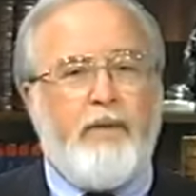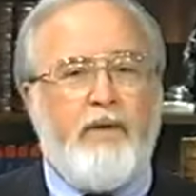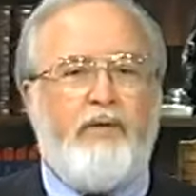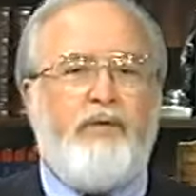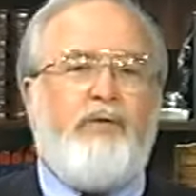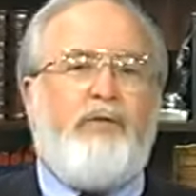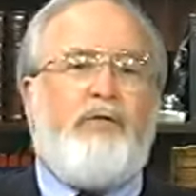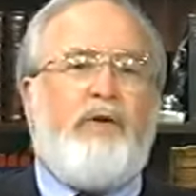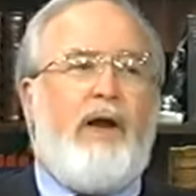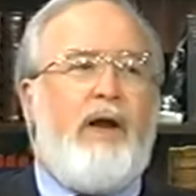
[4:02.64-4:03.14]

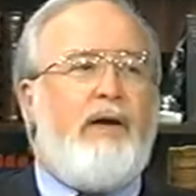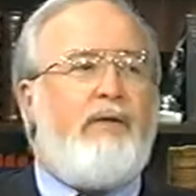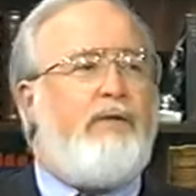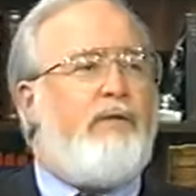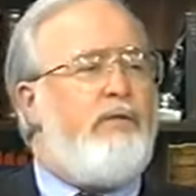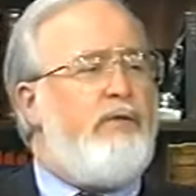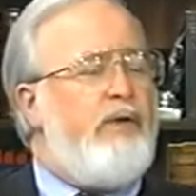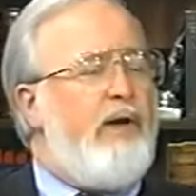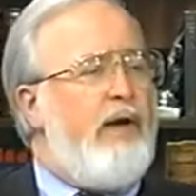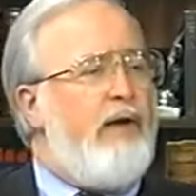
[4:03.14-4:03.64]
stacks
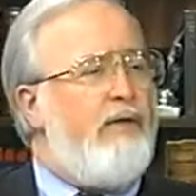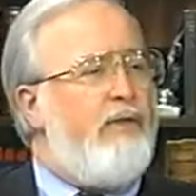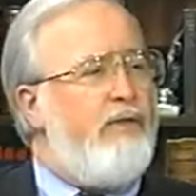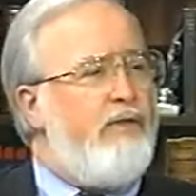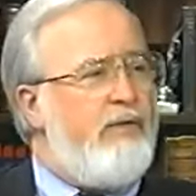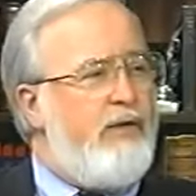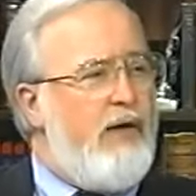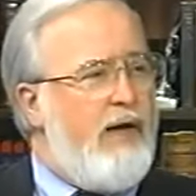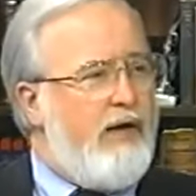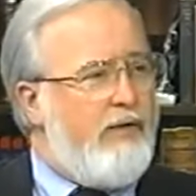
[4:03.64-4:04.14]
and stacks
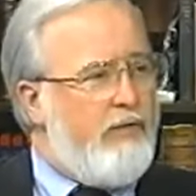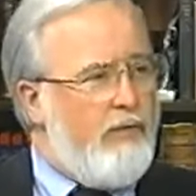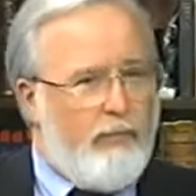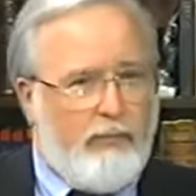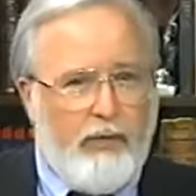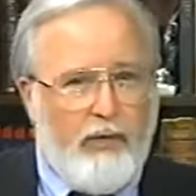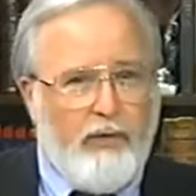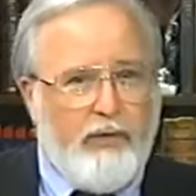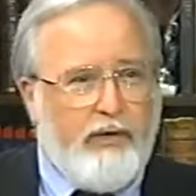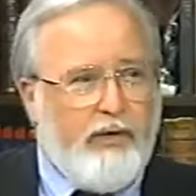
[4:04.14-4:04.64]
and stacks
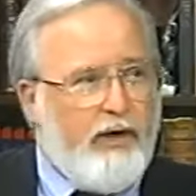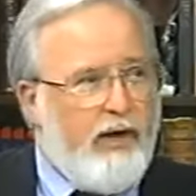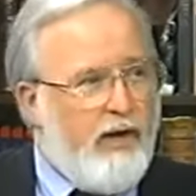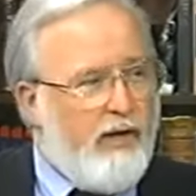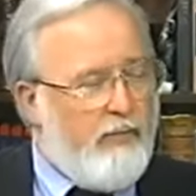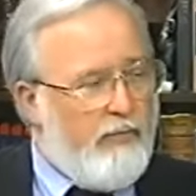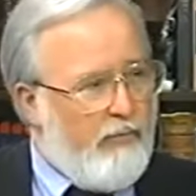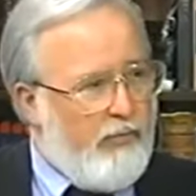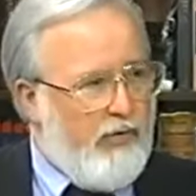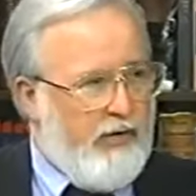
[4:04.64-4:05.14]
of broken
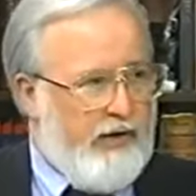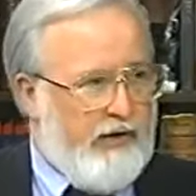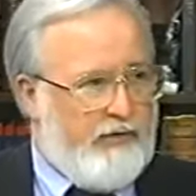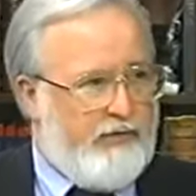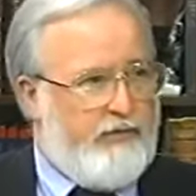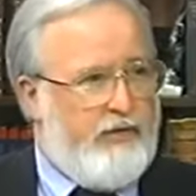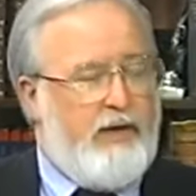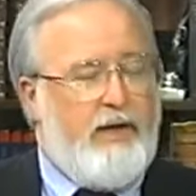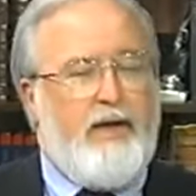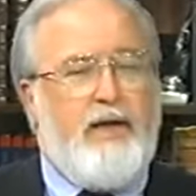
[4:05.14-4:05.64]
down
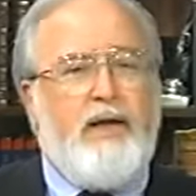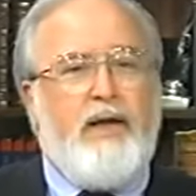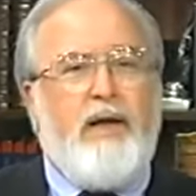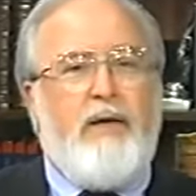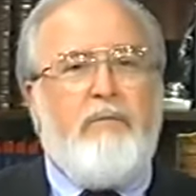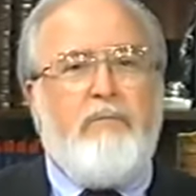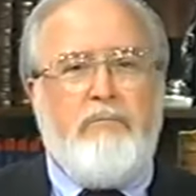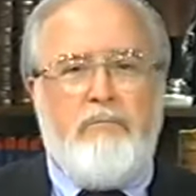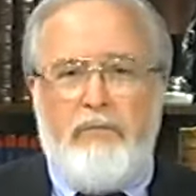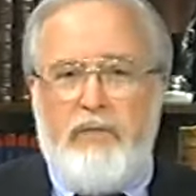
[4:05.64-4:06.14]
bricks,
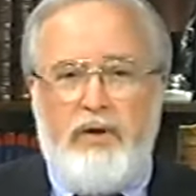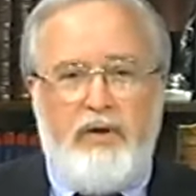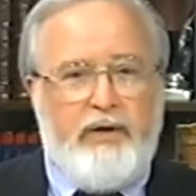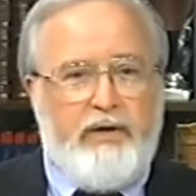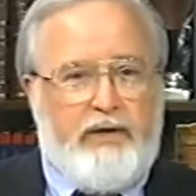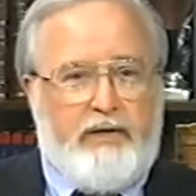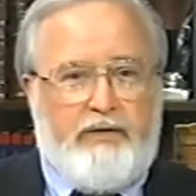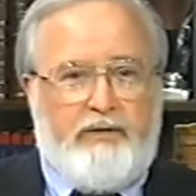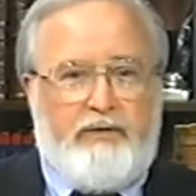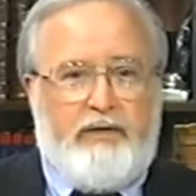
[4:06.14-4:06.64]

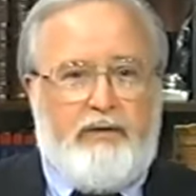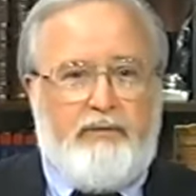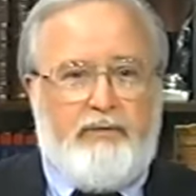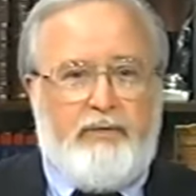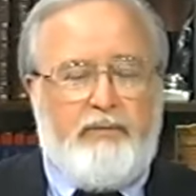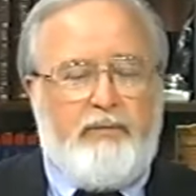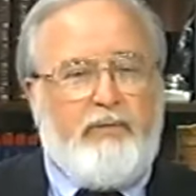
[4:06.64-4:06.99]
millions of them.